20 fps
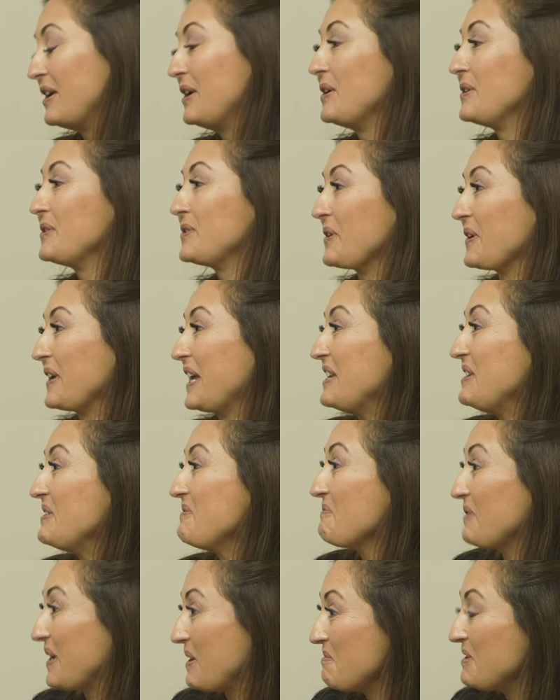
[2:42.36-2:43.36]
So
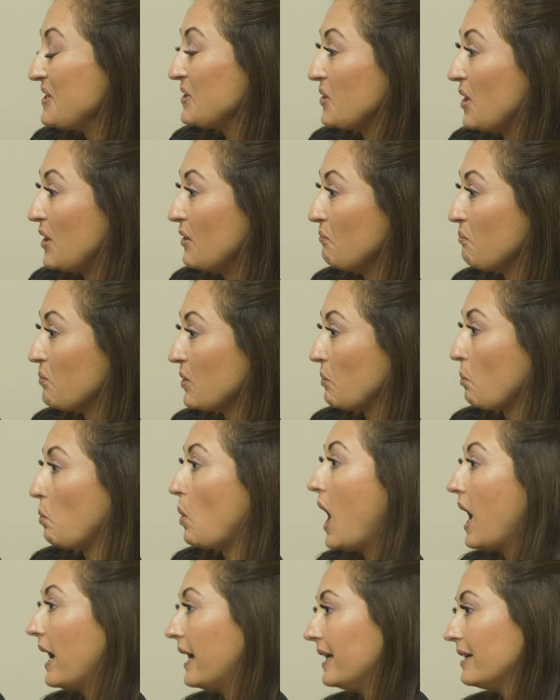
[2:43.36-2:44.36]
can we start off with
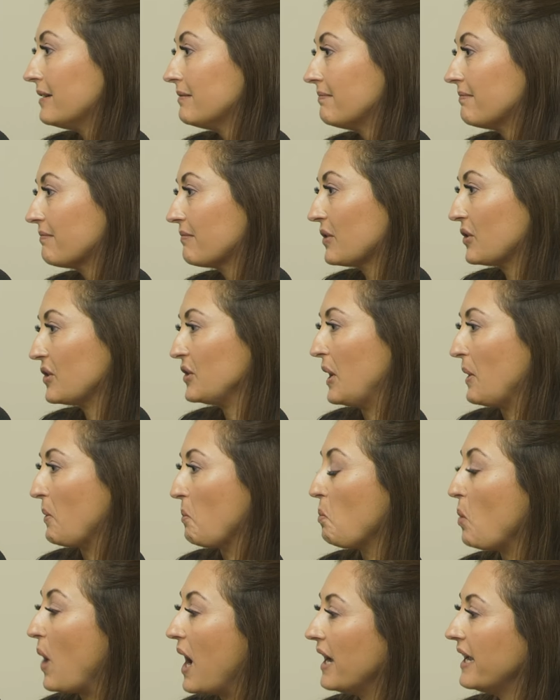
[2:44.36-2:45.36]
why? Like,
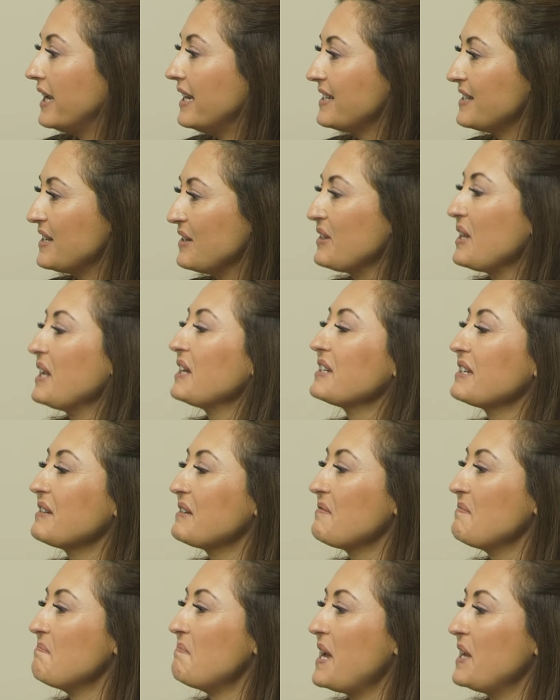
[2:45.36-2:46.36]
why is it that
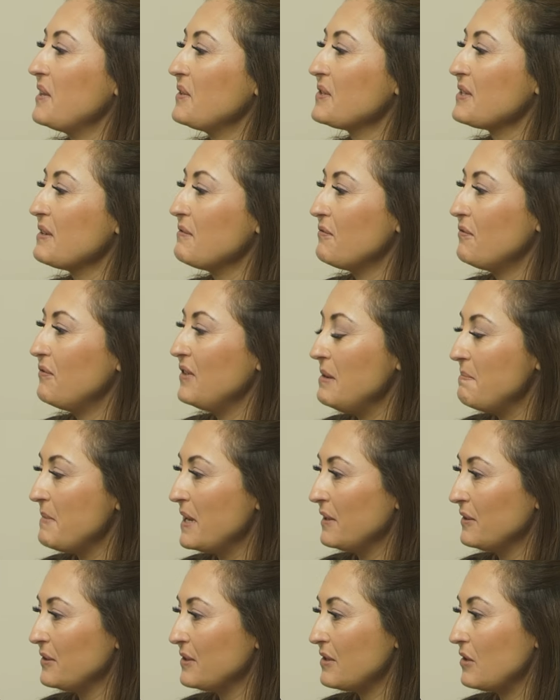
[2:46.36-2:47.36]
males and
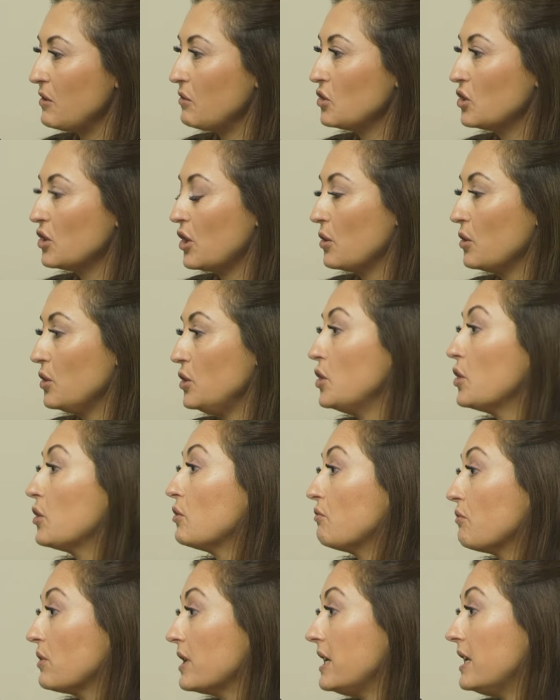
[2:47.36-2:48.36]
females show
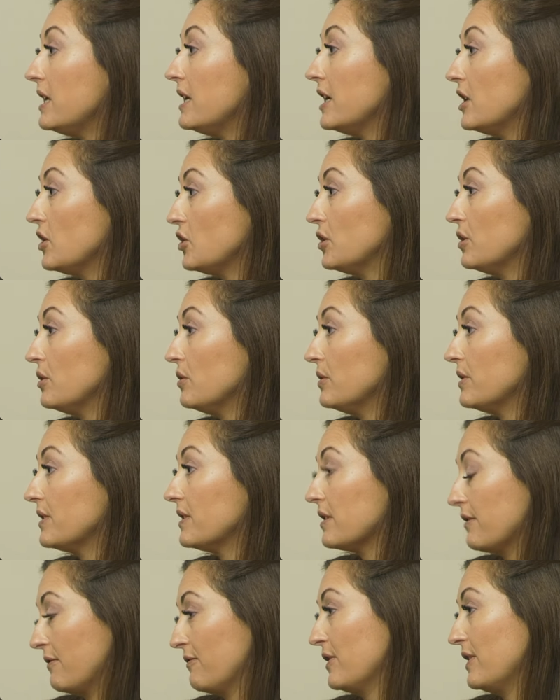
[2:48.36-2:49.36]
urinary issues
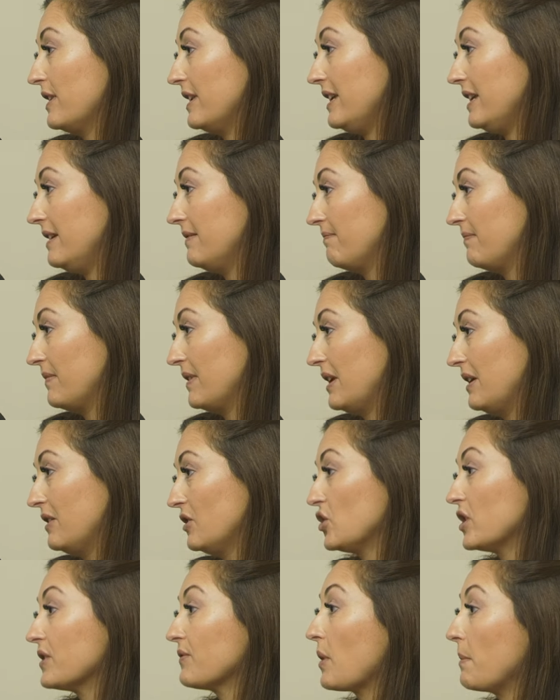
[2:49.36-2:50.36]
differently,
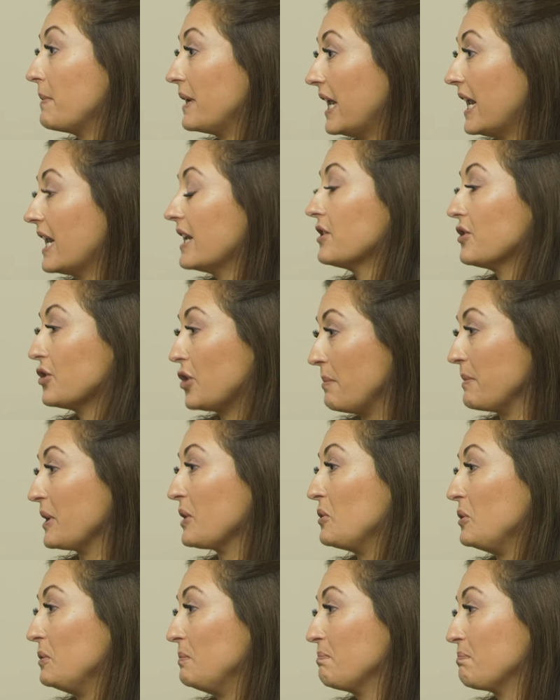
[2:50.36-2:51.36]
just from an
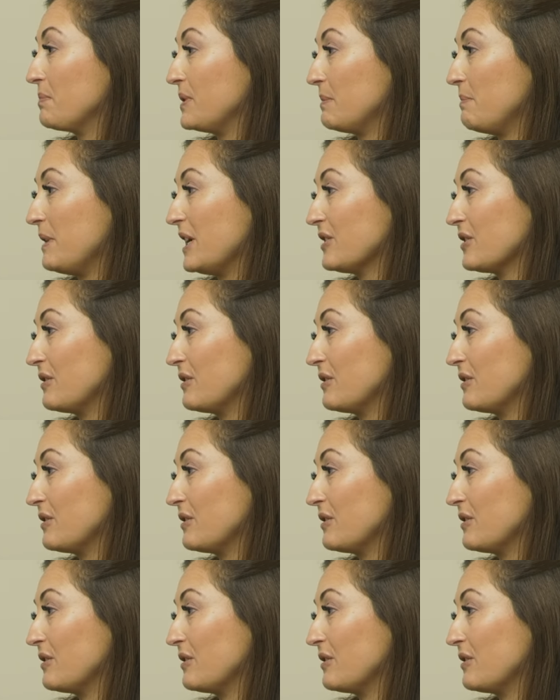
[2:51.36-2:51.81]
anatomical perspective?